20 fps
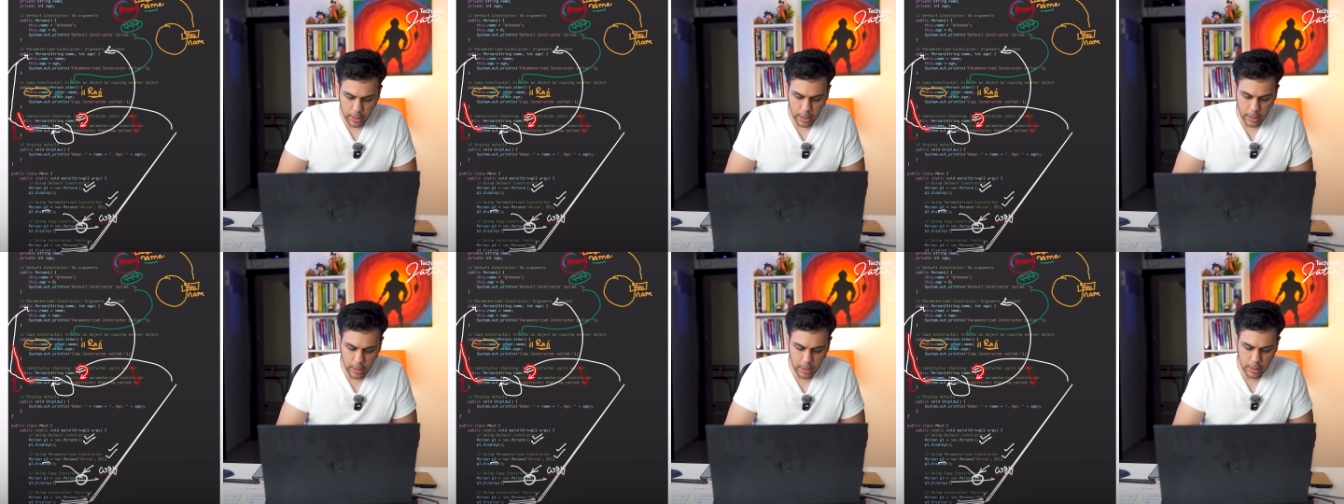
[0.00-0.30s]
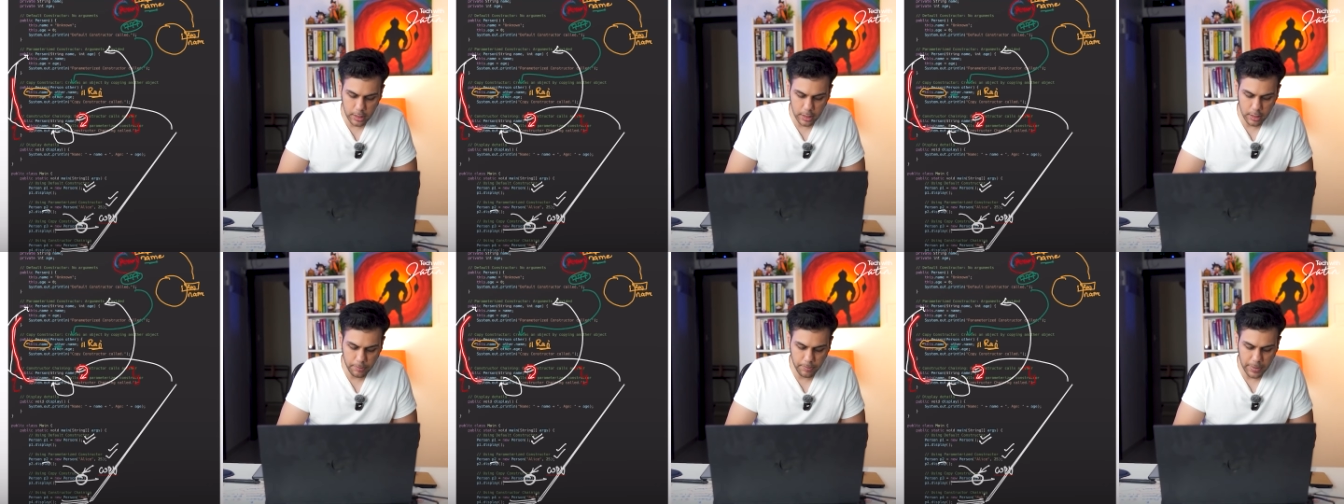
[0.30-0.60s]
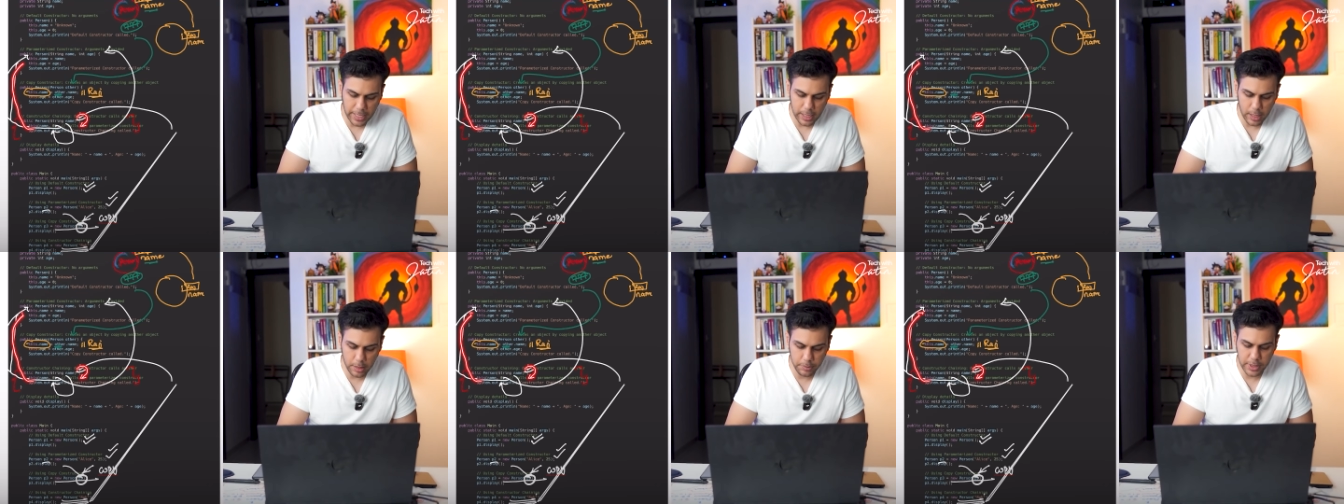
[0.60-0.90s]
another
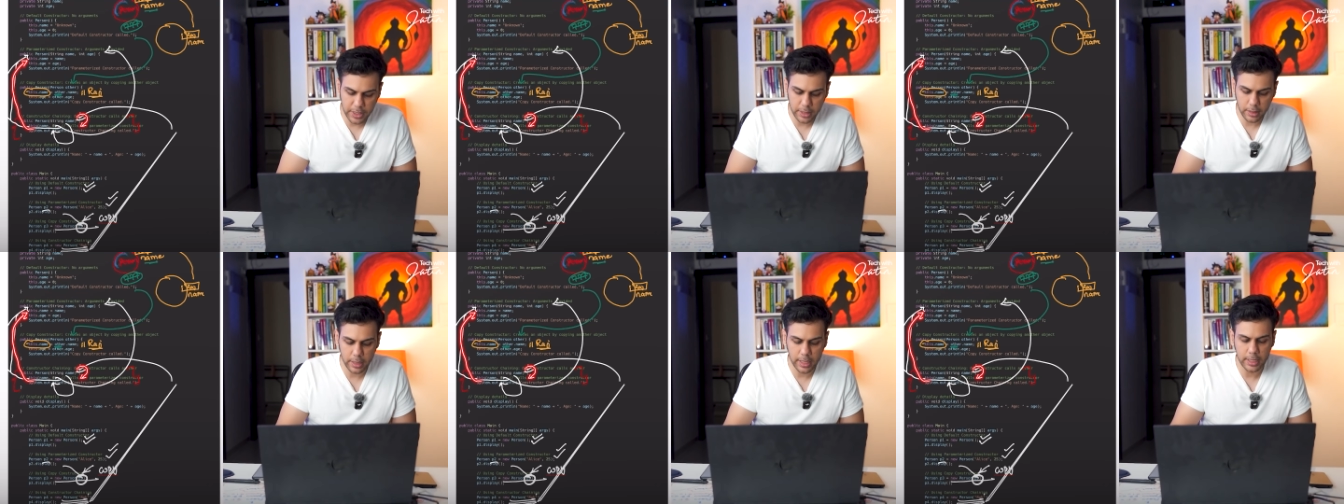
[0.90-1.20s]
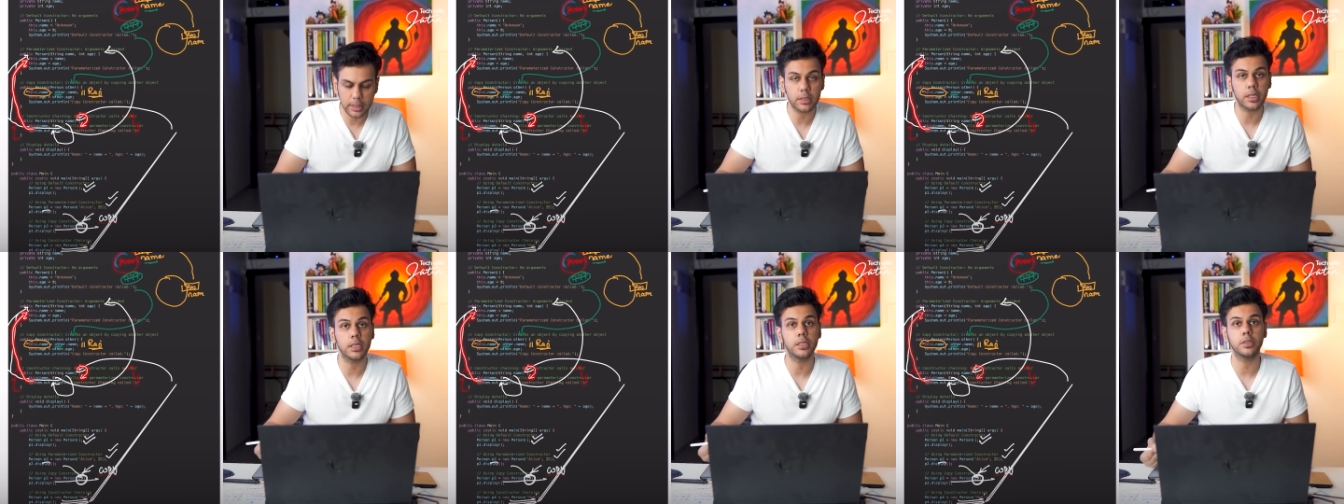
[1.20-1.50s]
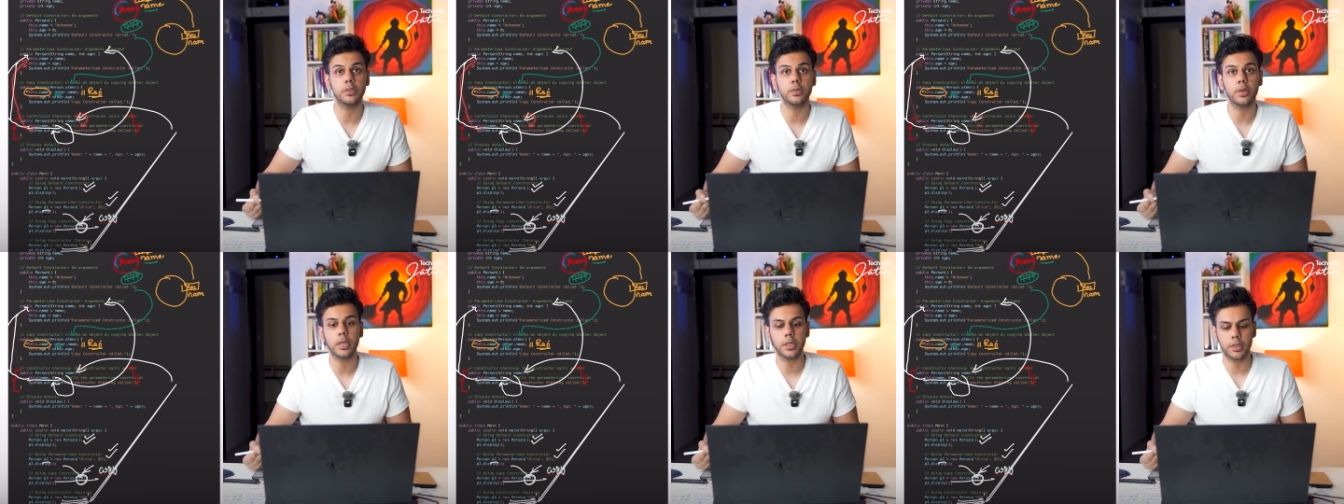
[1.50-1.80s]
parameterized
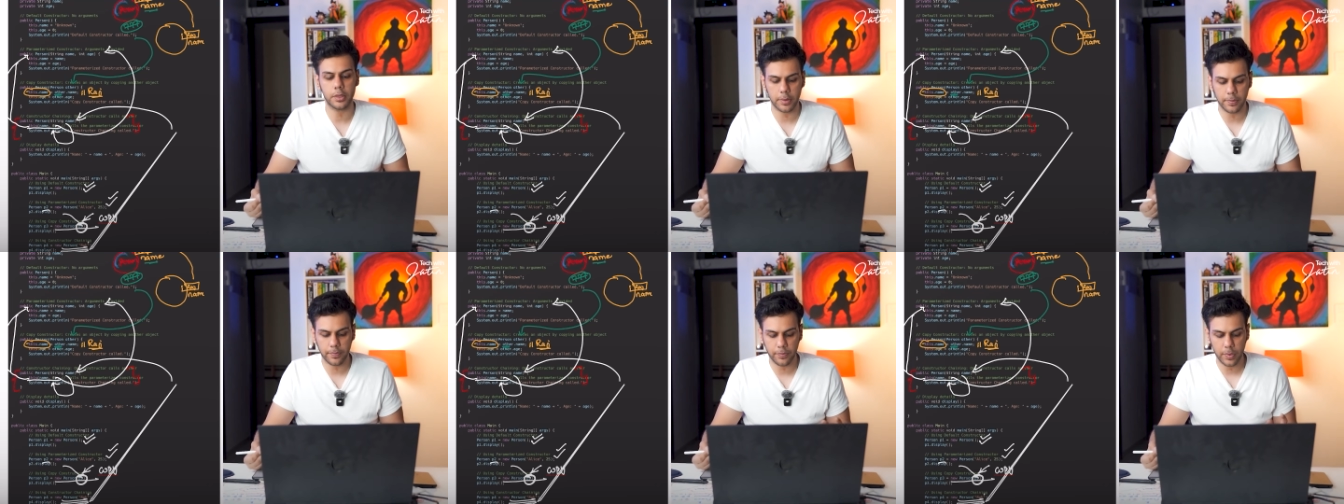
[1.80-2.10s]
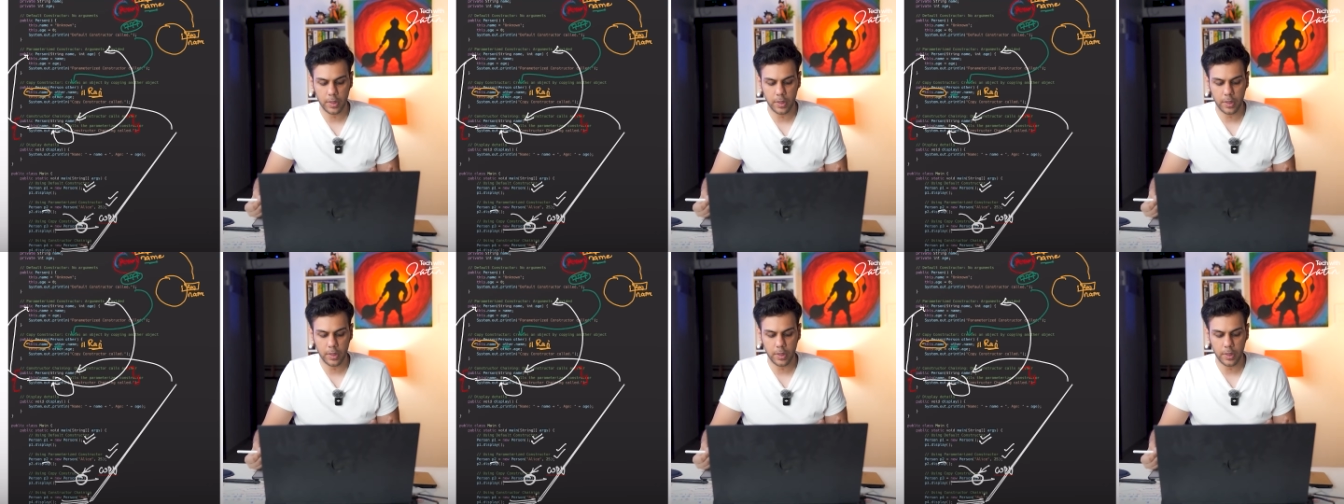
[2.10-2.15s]
constructor.